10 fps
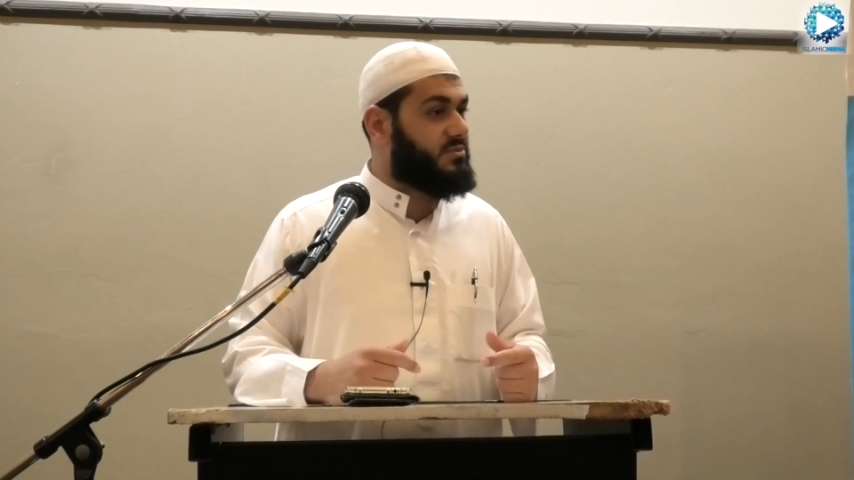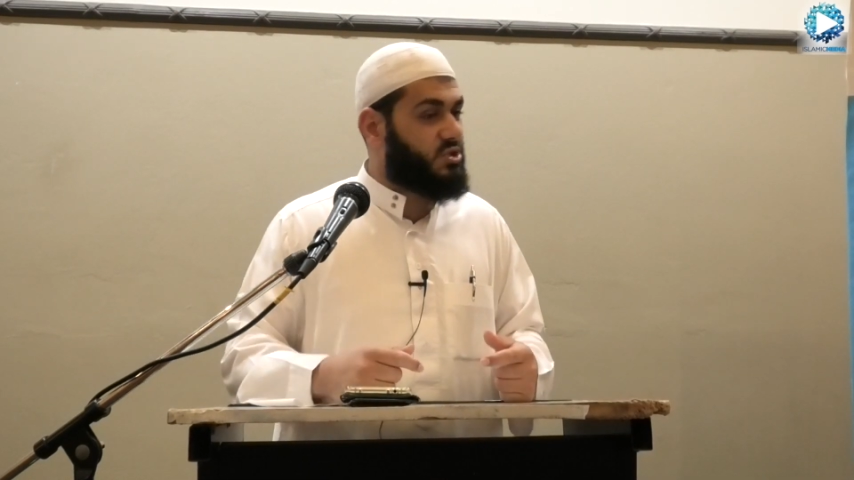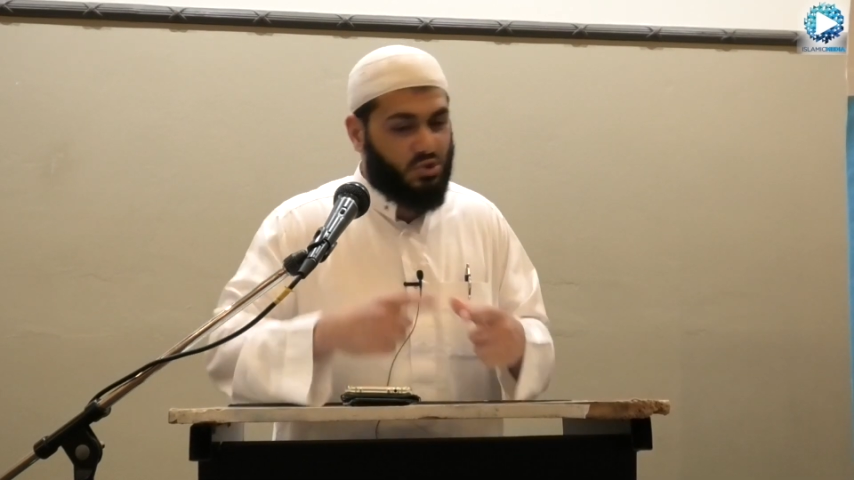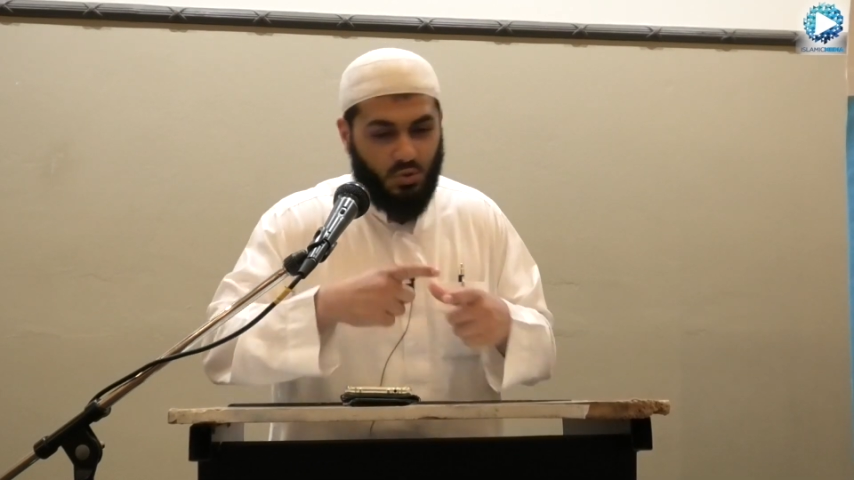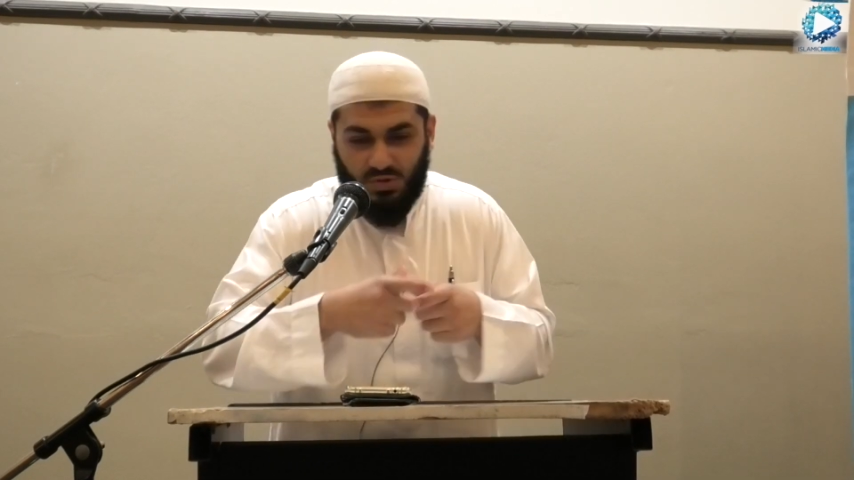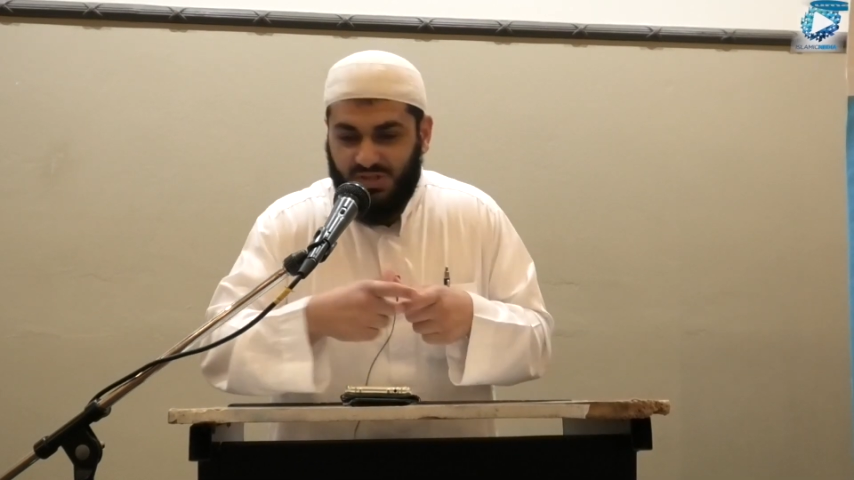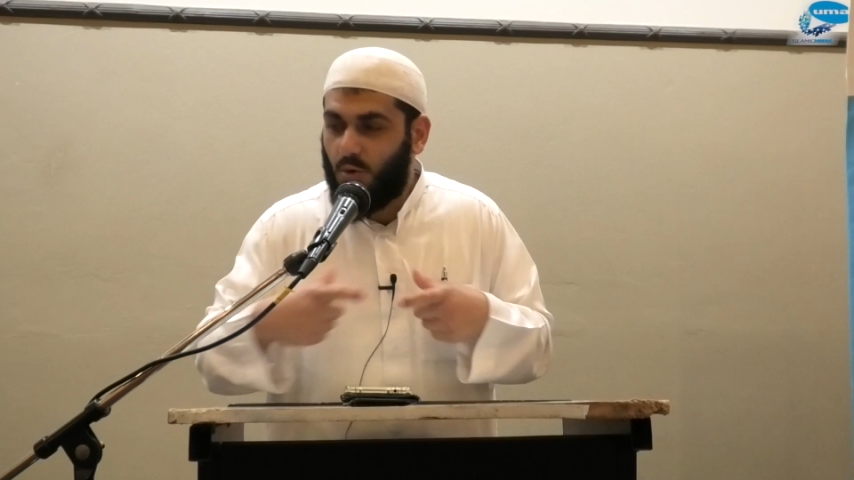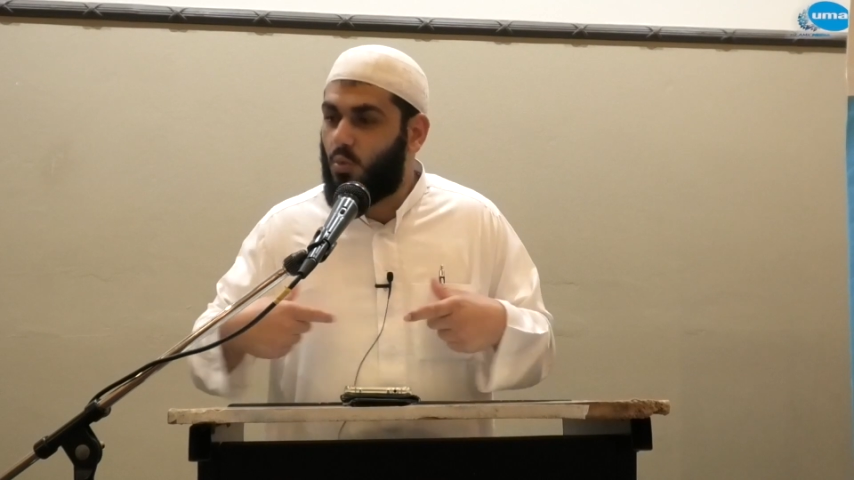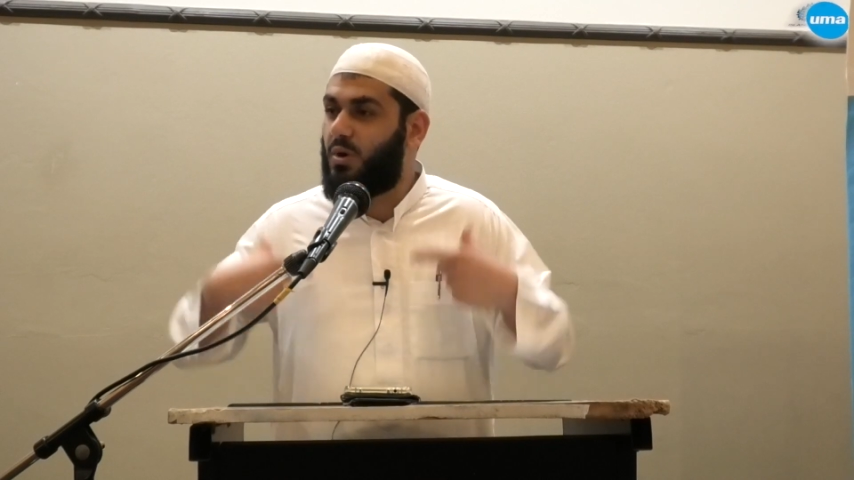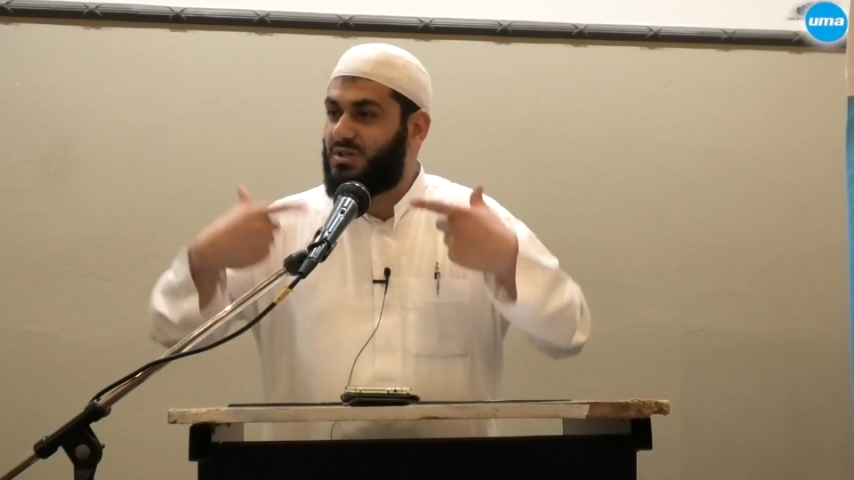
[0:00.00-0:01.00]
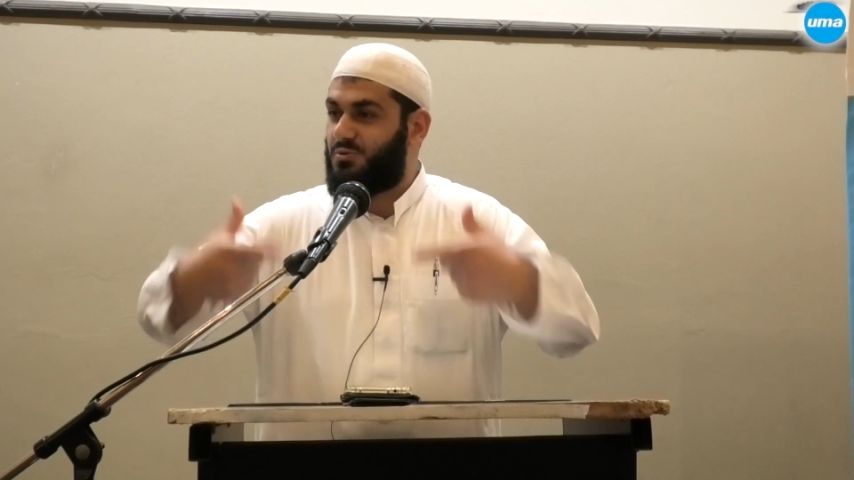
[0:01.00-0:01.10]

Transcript: So she was always